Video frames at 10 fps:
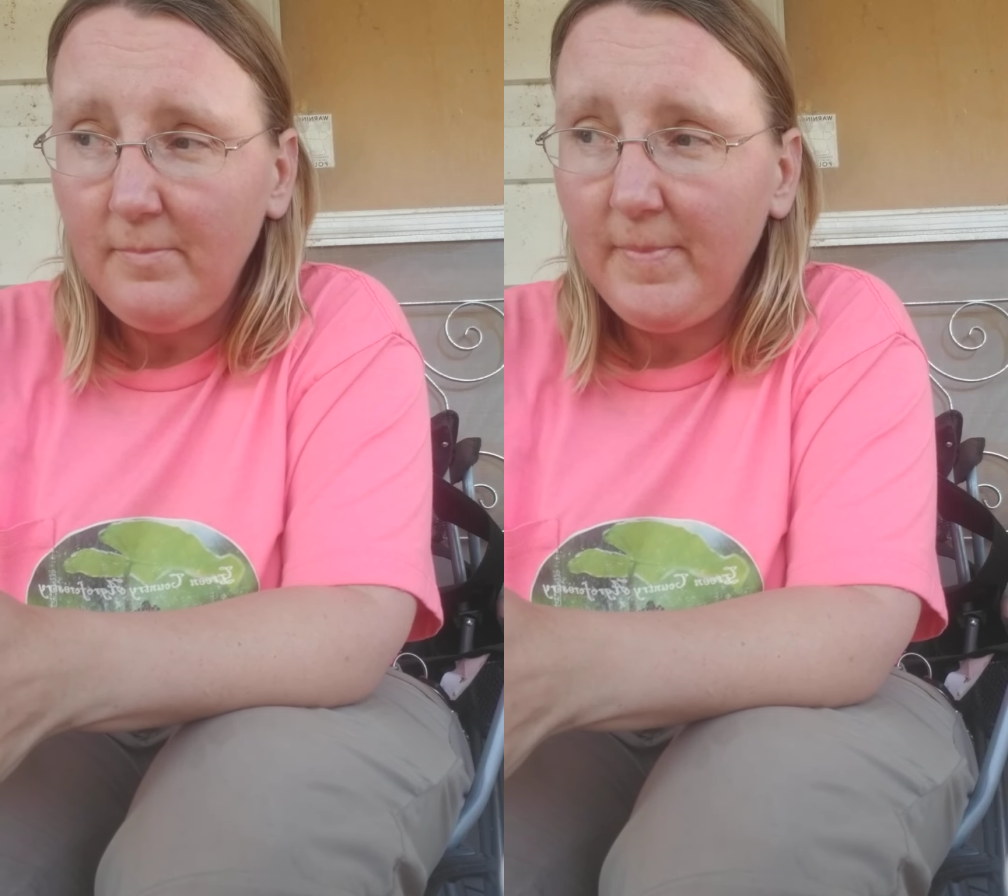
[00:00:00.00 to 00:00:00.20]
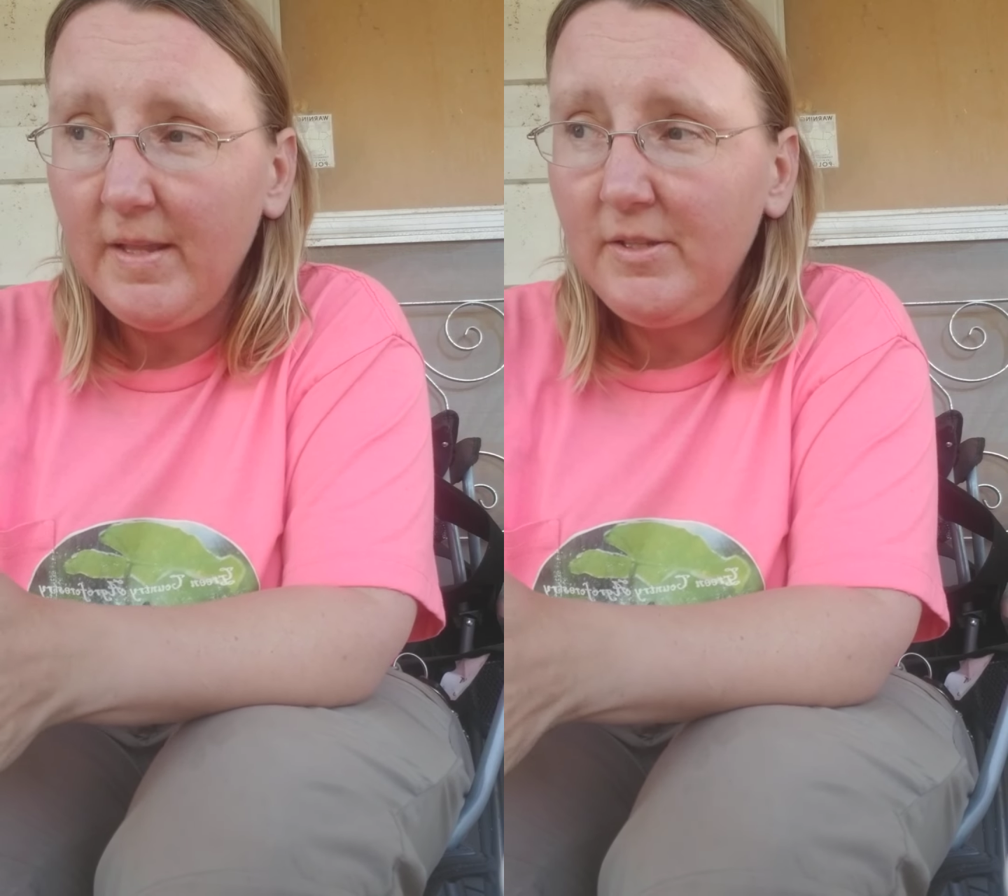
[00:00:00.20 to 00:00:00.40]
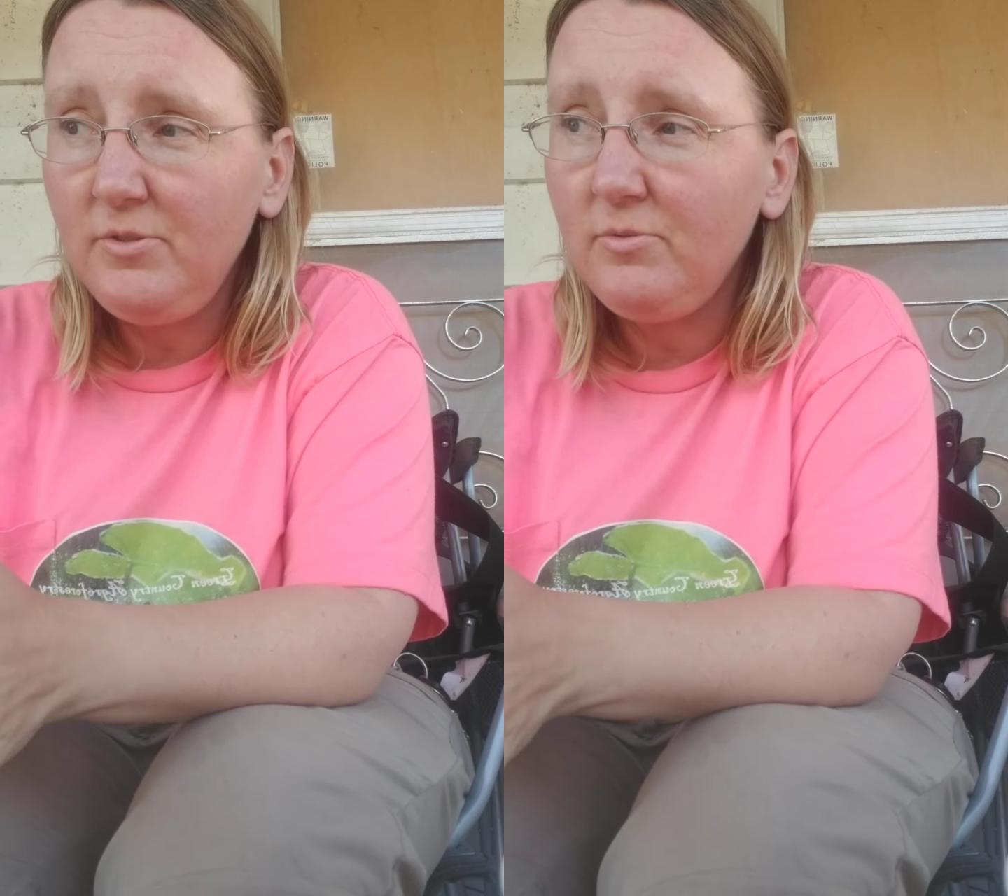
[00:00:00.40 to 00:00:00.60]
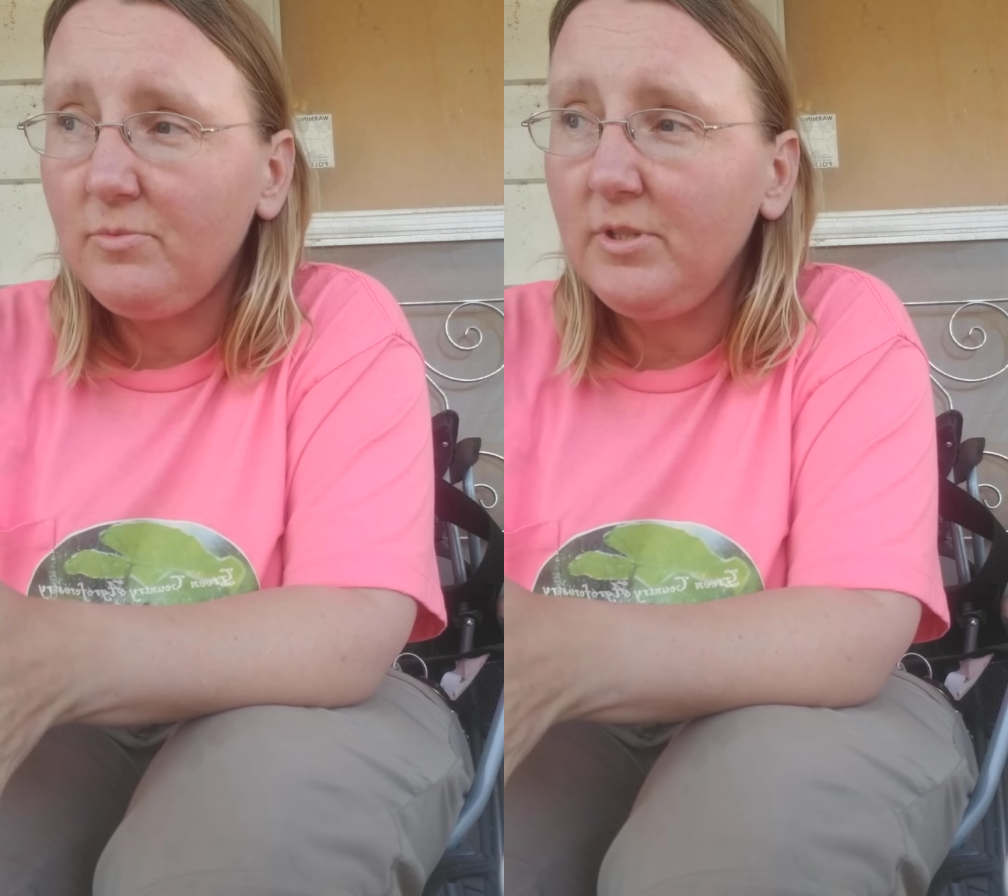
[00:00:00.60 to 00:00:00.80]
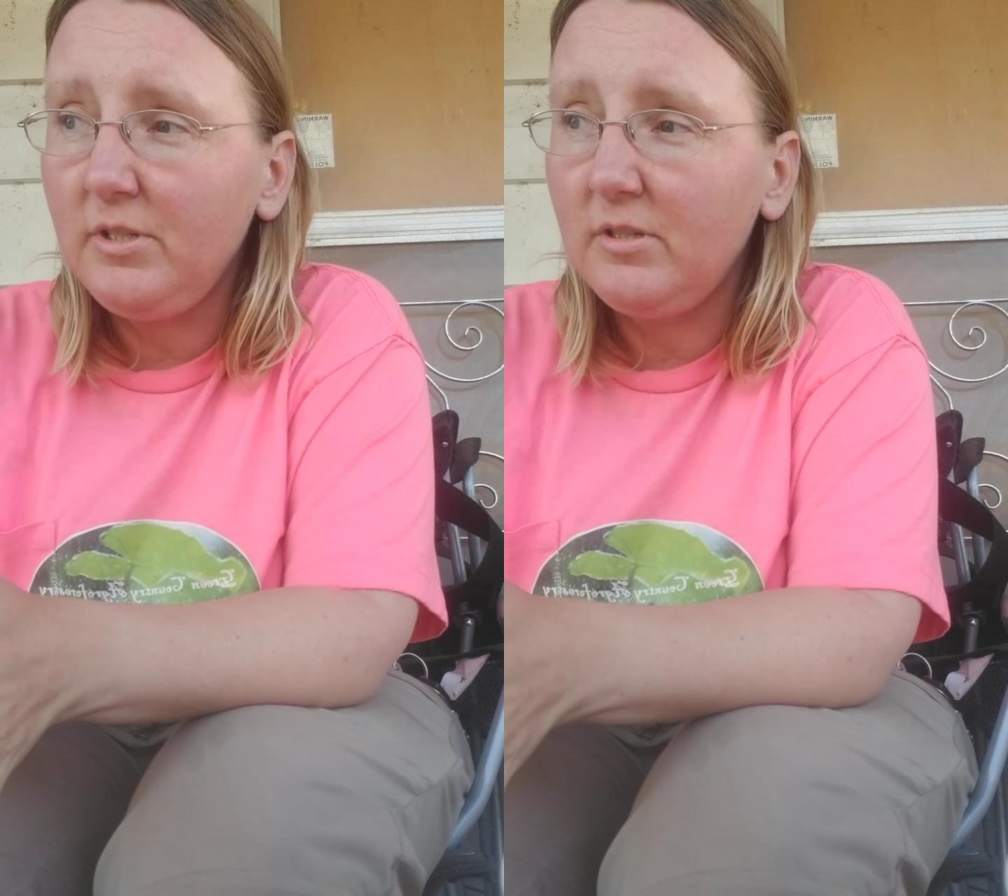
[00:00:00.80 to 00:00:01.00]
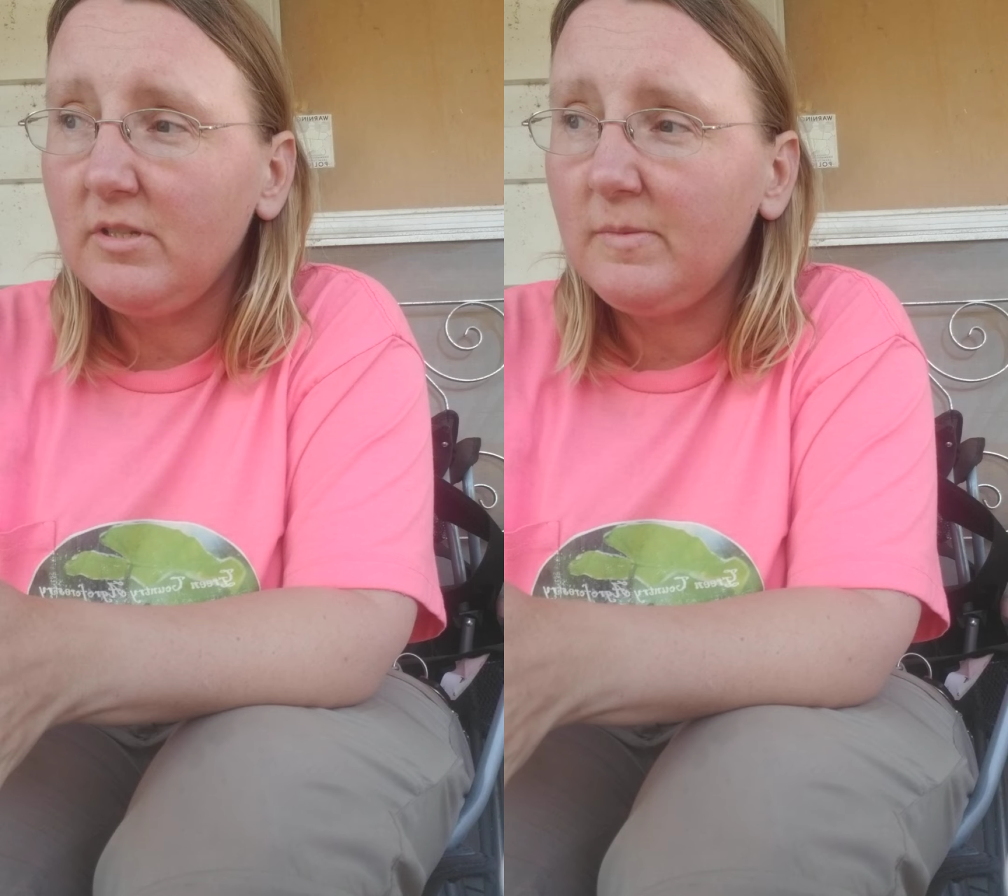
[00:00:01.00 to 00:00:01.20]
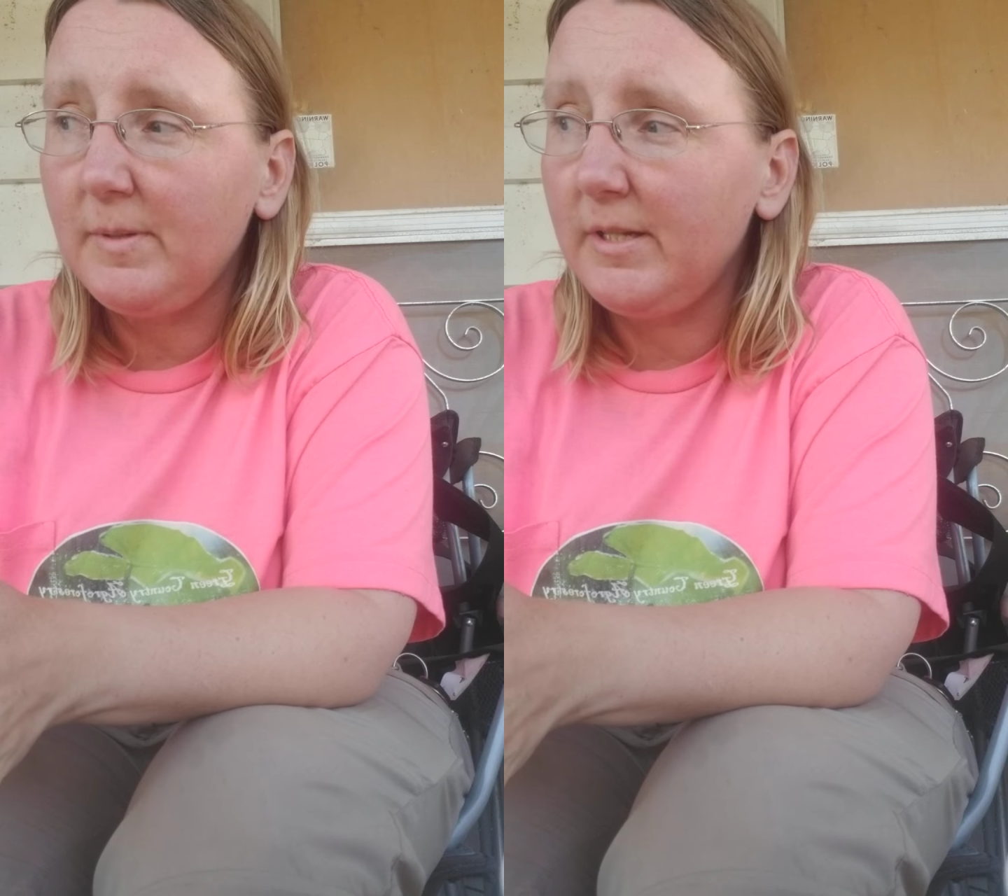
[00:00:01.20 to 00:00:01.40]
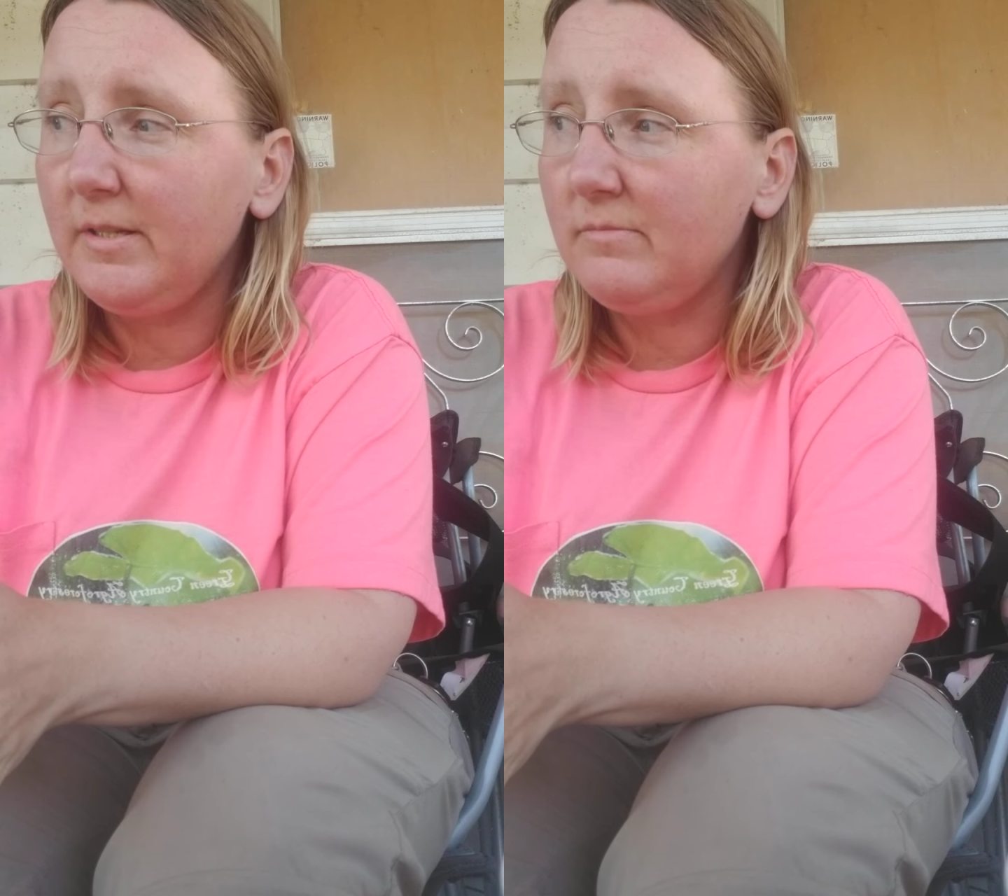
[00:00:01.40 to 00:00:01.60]
And they do really good at
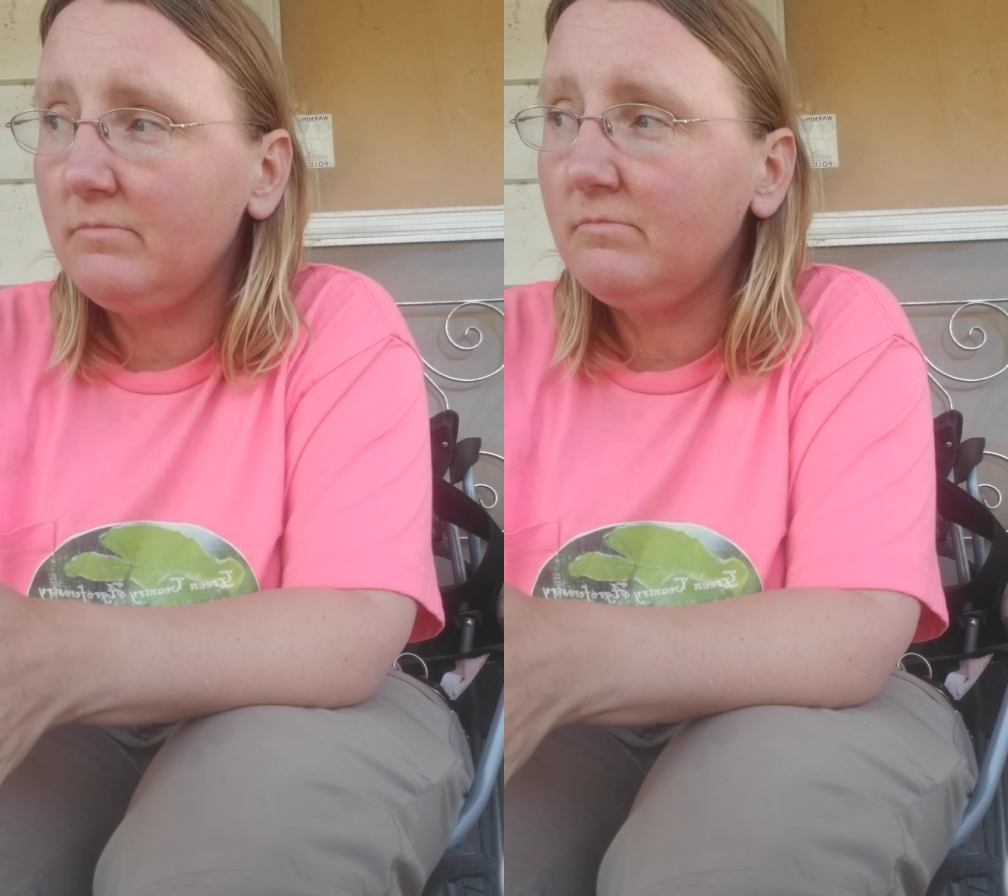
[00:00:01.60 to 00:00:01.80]
explaining